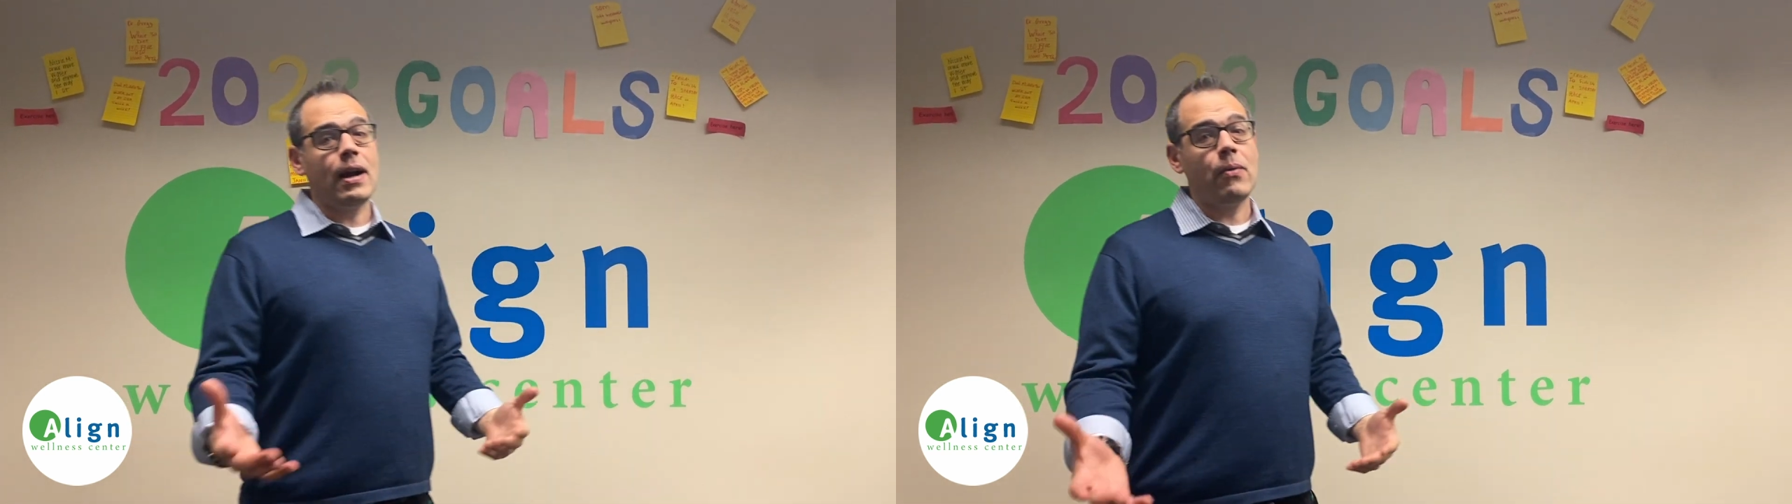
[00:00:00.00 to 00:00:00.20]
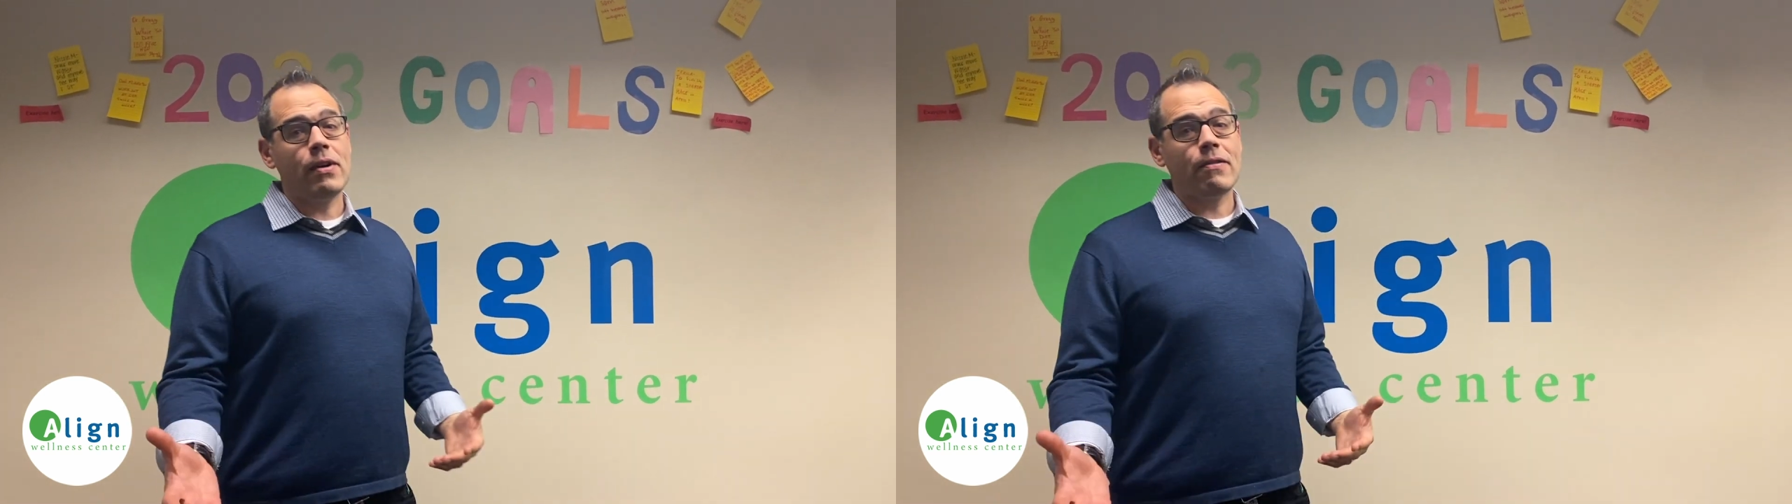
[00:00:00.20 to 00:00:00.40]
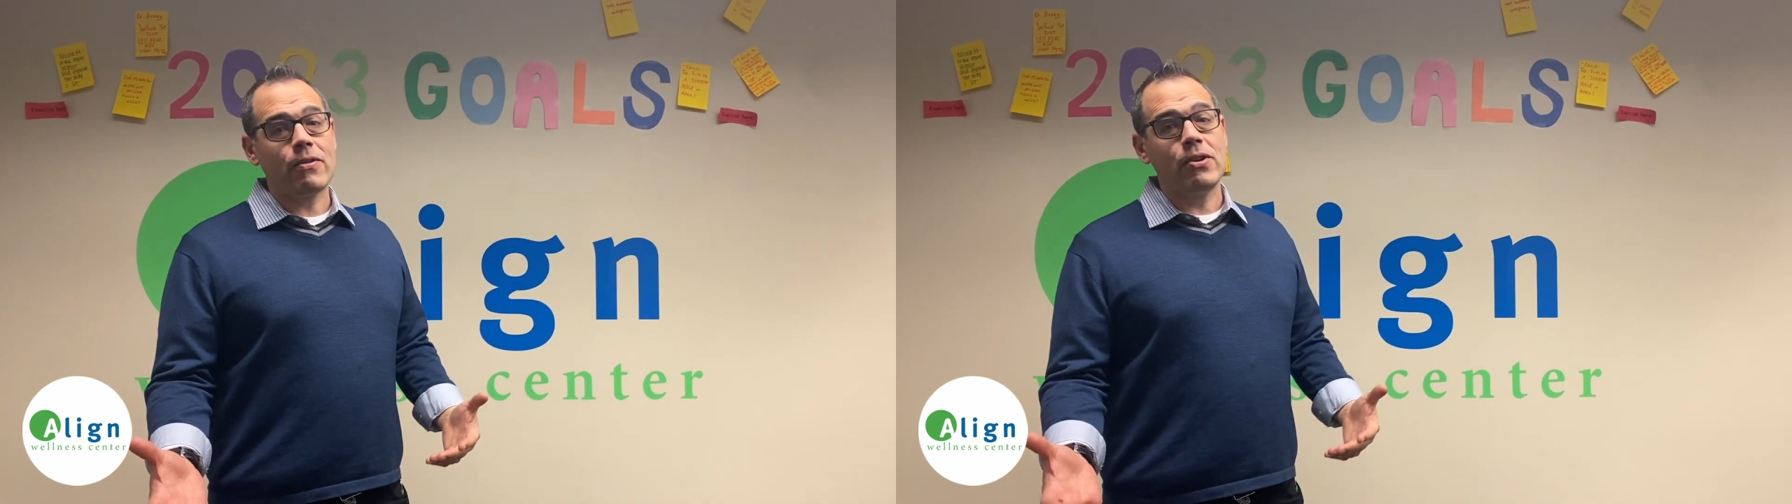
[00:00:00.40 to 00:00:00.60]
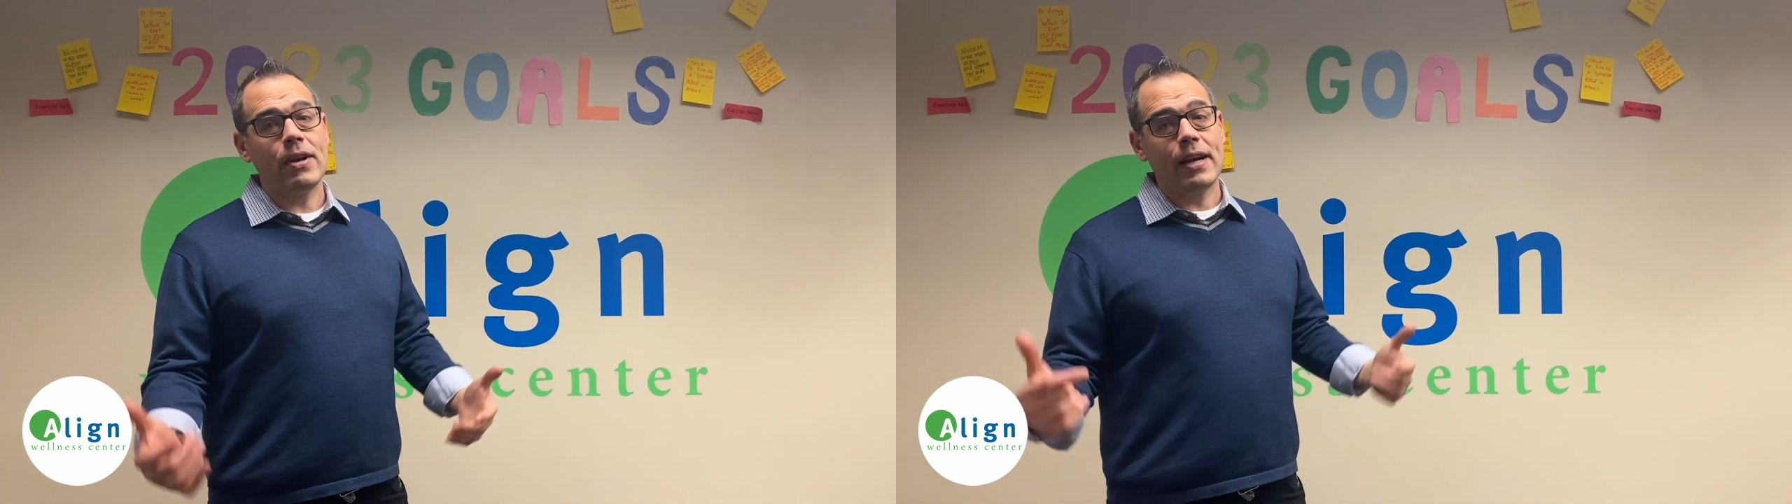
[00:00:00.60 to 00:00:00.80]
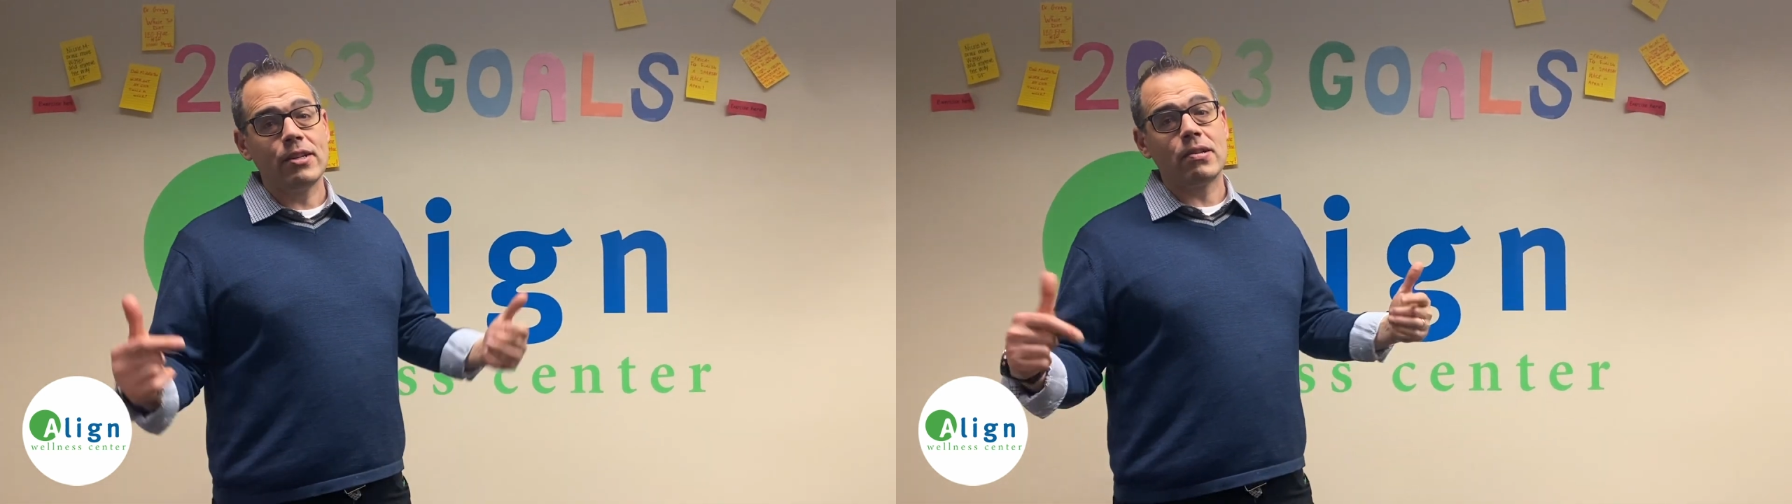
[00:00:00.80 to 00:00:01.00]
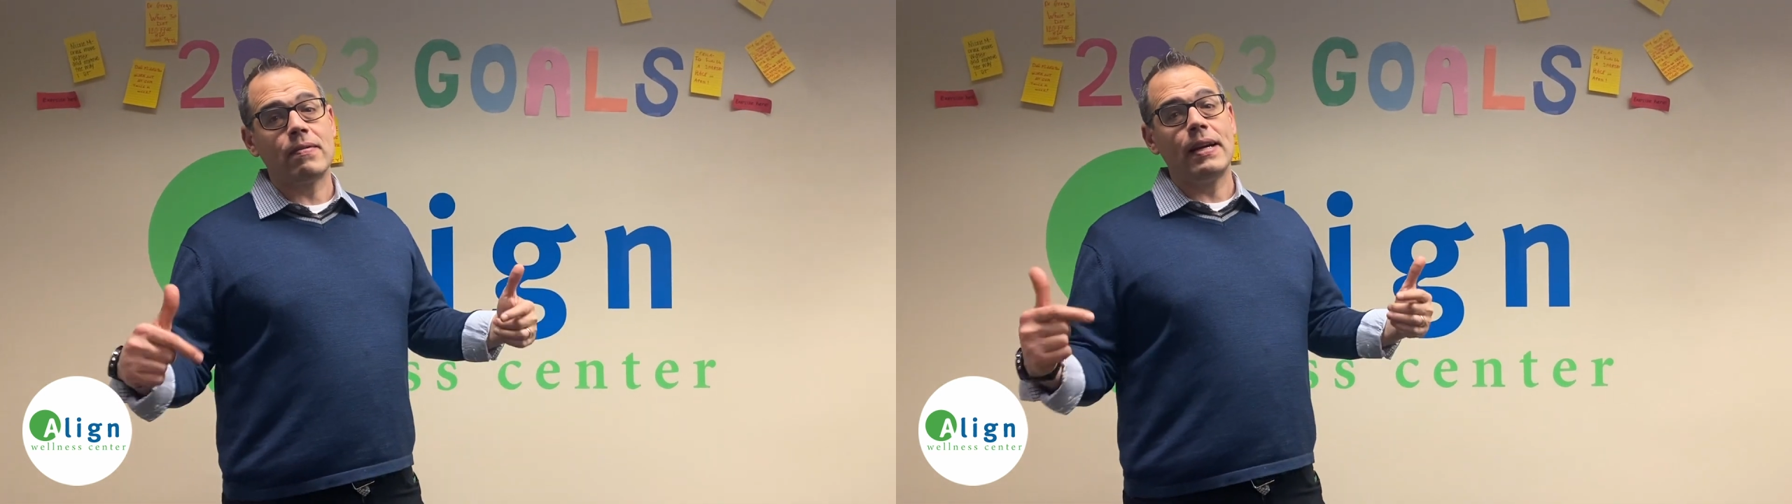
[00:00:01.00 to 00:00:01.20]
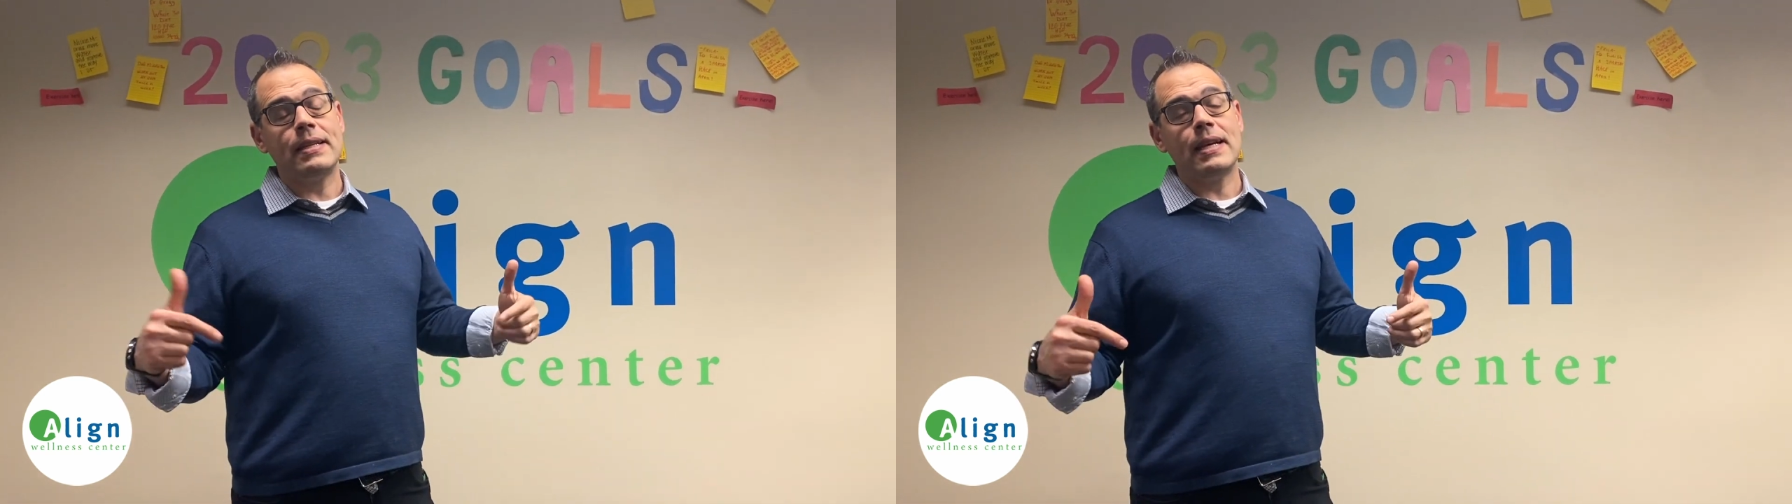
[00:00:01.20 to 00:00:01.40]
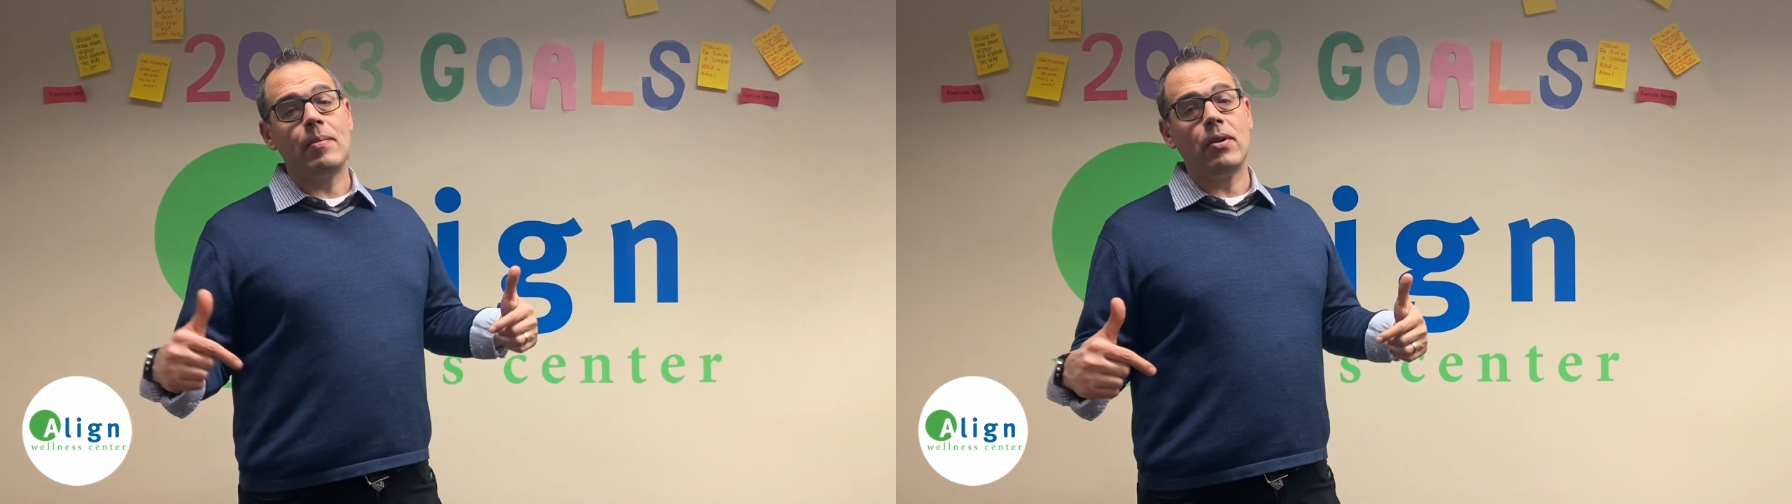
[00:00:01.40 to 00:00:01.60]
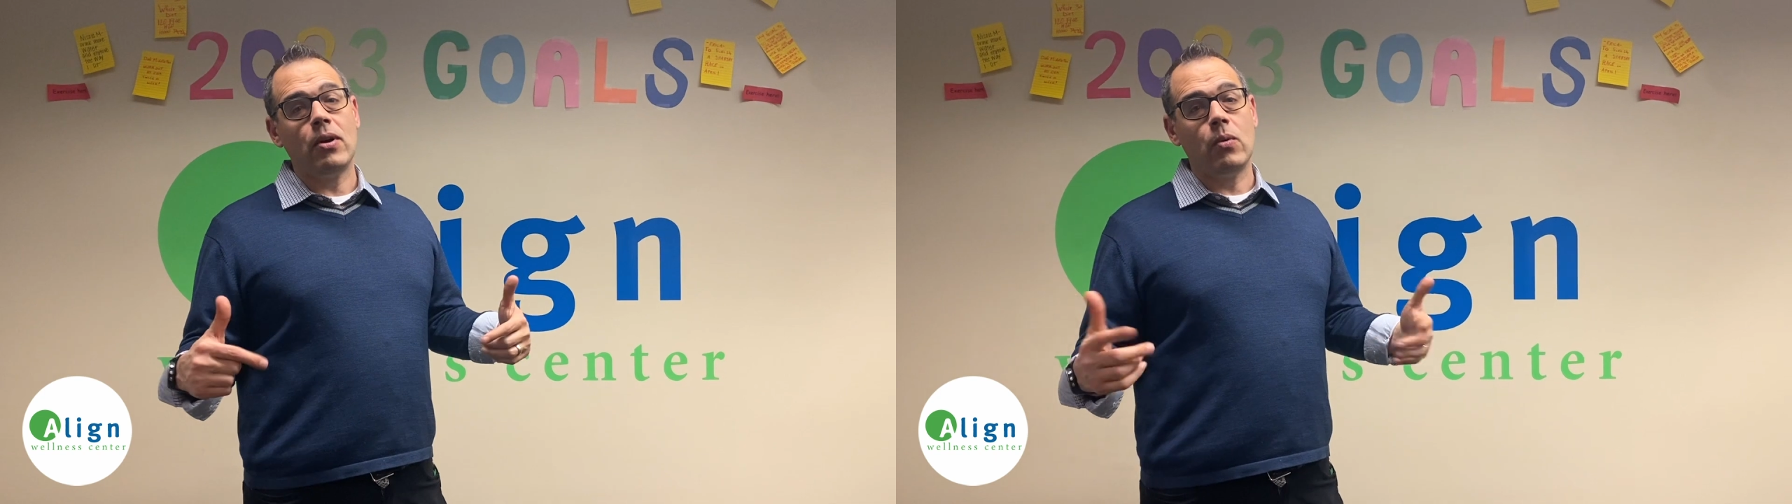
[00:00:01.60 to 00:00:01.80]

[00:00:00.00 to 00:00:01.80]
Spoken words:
I want for you guys to write down below,